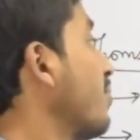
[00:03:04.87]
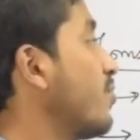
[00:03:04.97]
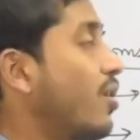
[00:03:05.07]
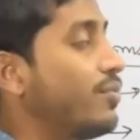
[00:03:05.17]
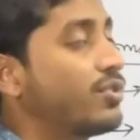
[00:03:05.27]
them,
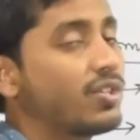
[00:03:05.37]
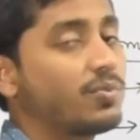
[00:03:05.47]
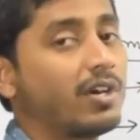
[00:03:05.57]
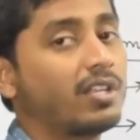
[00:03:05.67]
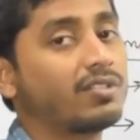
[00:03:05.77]
Thomson's
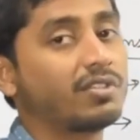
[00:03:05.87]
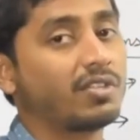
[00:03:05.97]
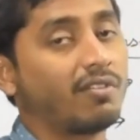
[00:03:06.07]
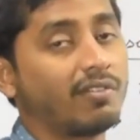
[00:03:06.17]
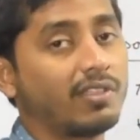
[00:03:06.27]
model was
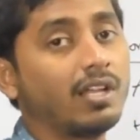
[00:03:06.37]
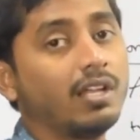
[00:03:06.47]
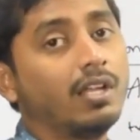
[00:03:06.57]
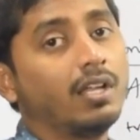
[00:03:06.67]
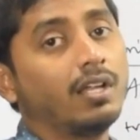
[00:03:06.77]

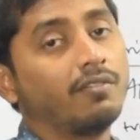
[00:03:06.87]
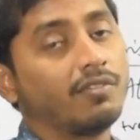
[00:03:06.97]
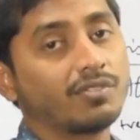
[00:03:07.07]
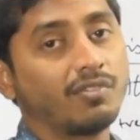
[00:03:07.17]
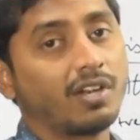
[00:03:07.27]

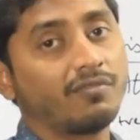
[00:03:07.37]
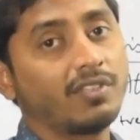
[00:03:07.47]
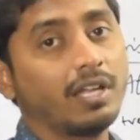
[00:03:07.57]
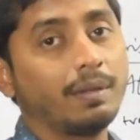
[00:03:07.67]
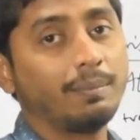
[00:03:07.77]
one of
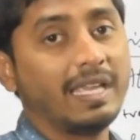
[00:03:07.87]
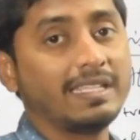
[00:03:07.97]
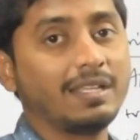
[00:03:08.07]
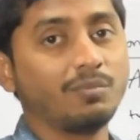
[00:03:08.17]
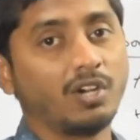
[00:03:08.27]
the
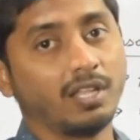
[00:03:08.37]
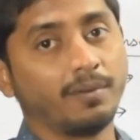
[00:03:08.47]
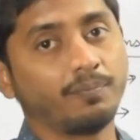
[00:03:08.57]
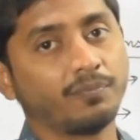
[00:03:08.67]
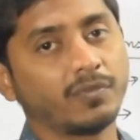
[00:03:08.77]
basic model.